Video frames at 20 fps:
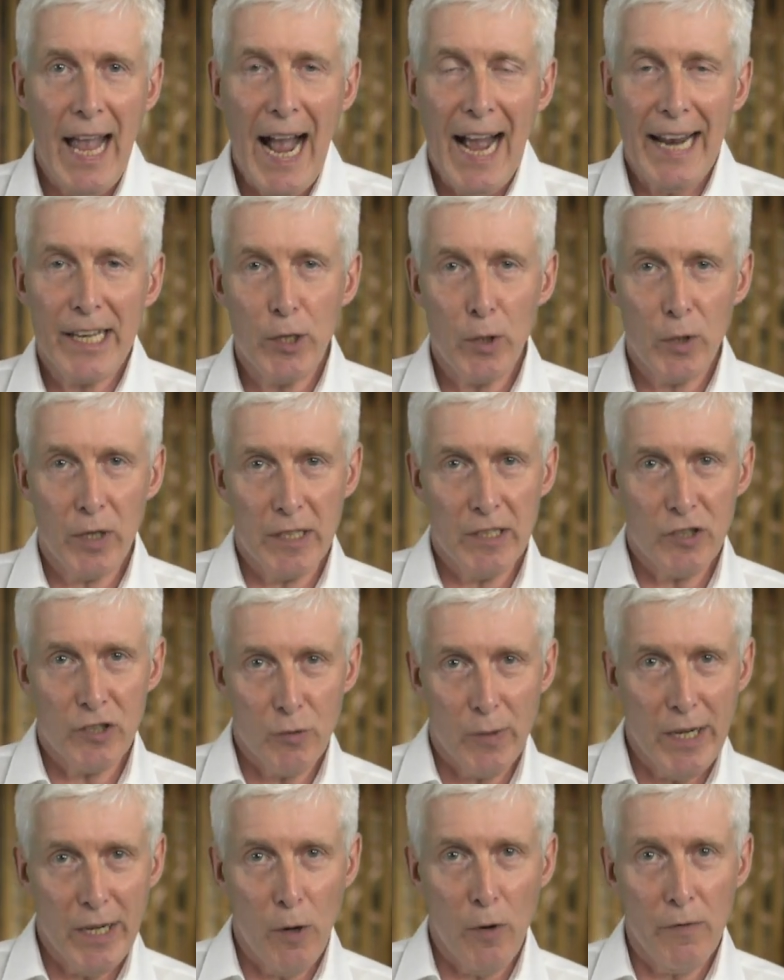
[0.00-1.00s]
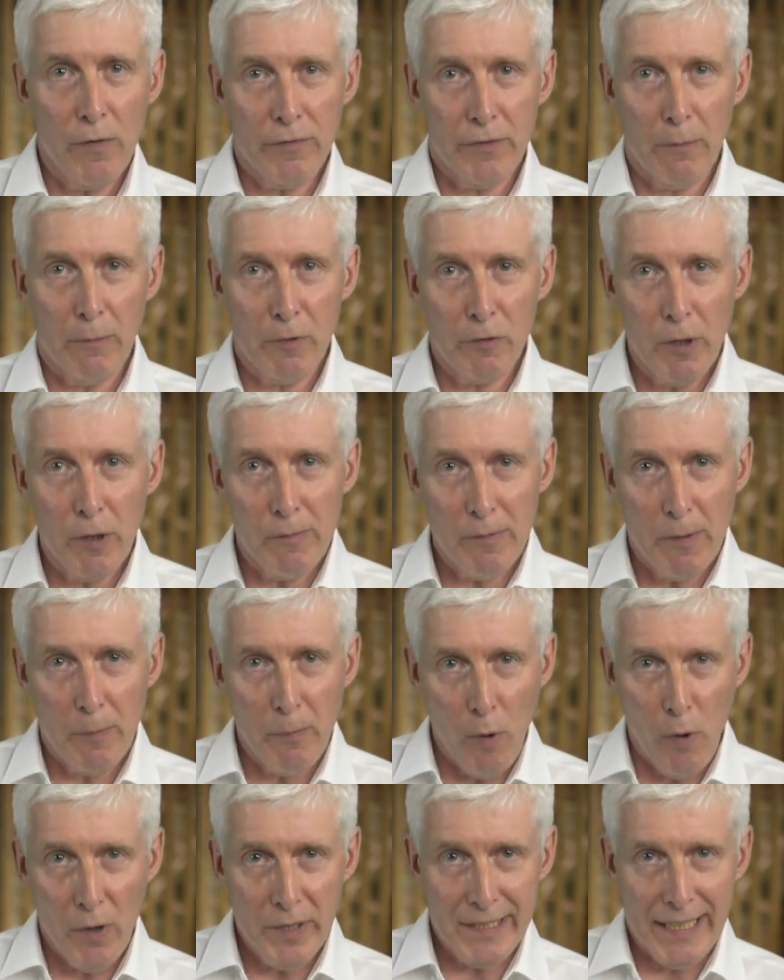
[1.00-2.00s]
and you can drill from group
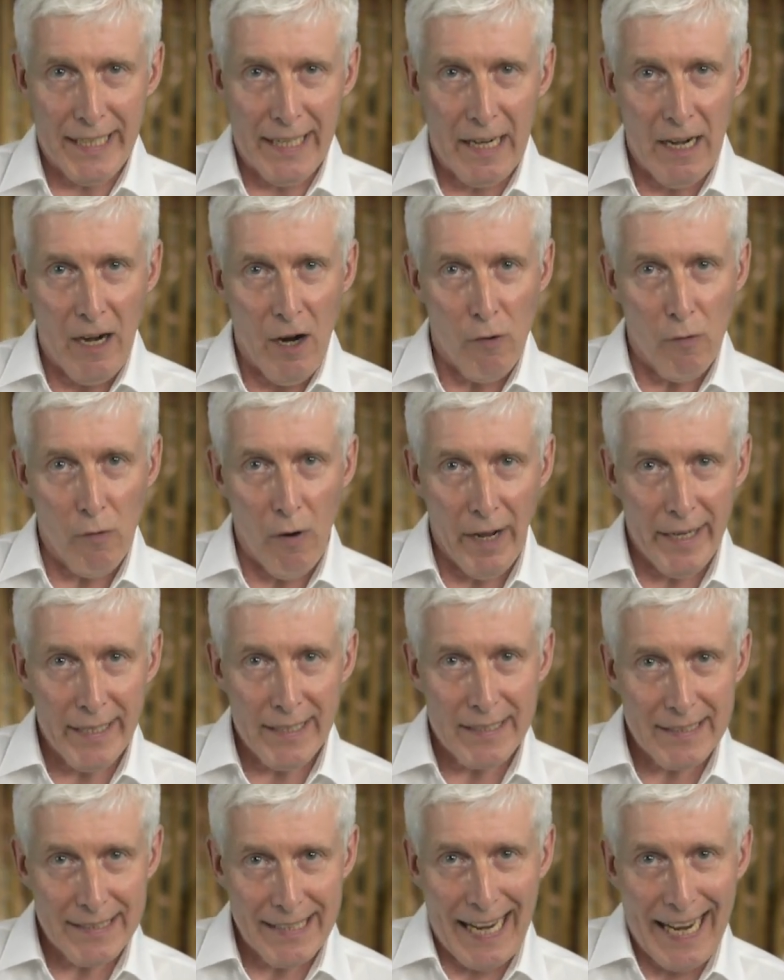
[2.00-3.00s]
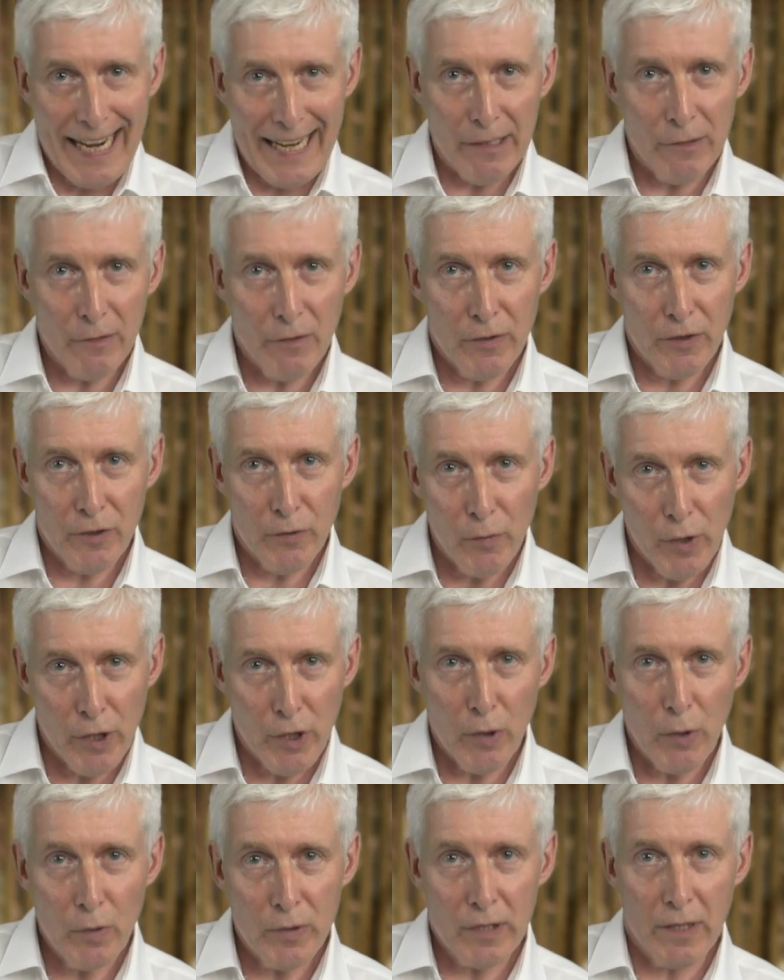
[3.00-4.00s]
reporting right down
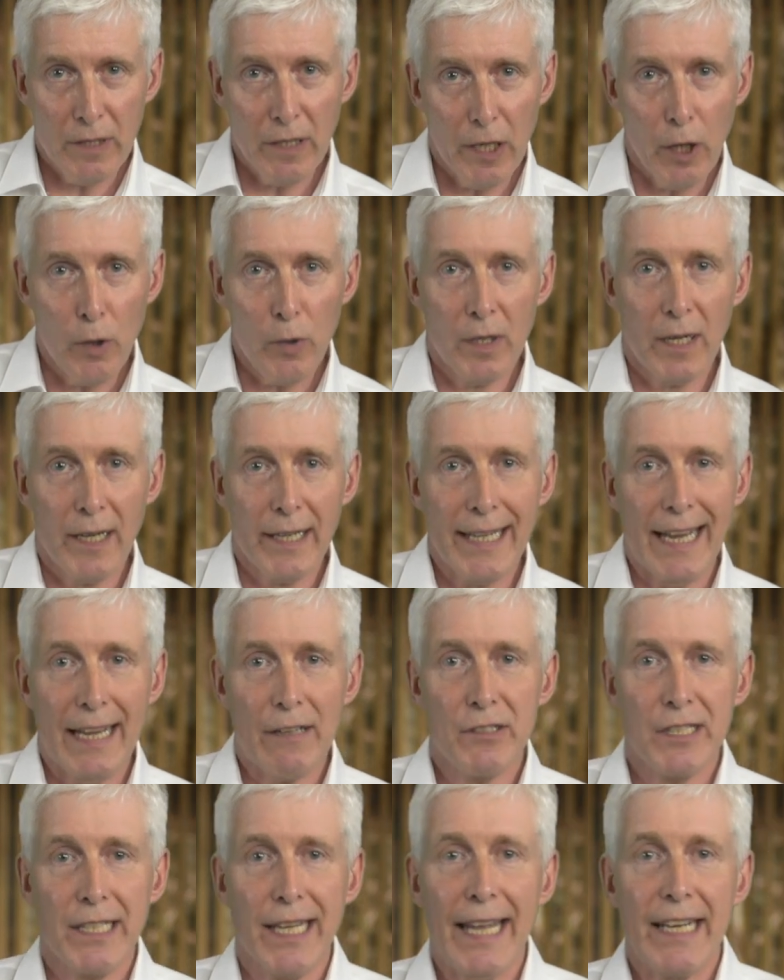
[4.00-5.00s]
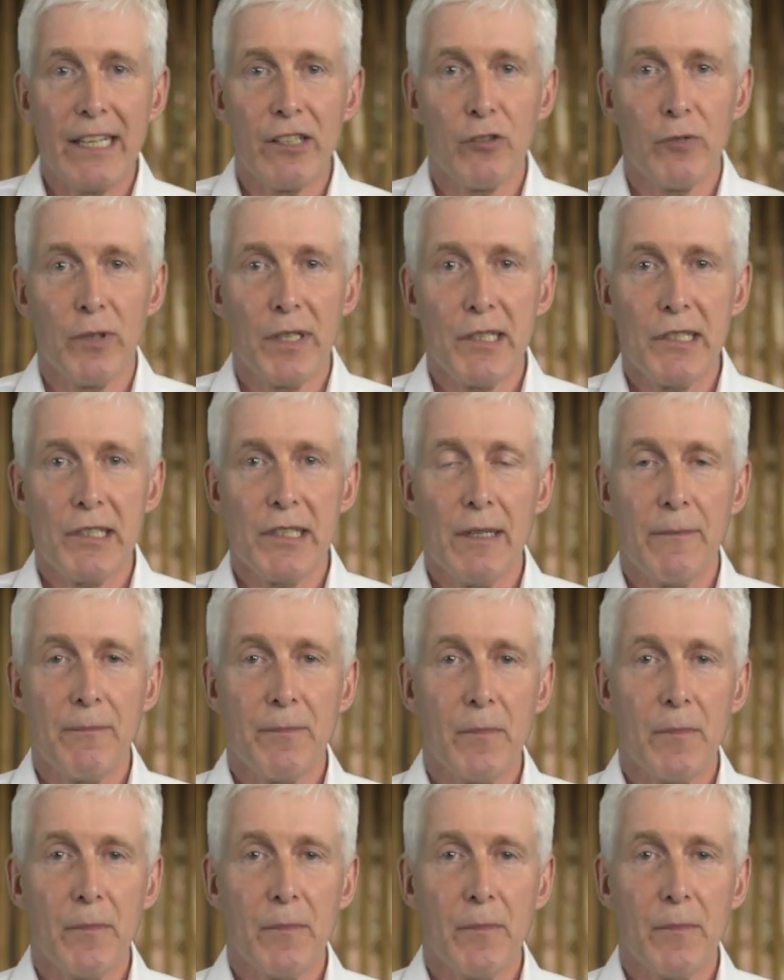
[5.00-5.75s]
through to the local accounting entries.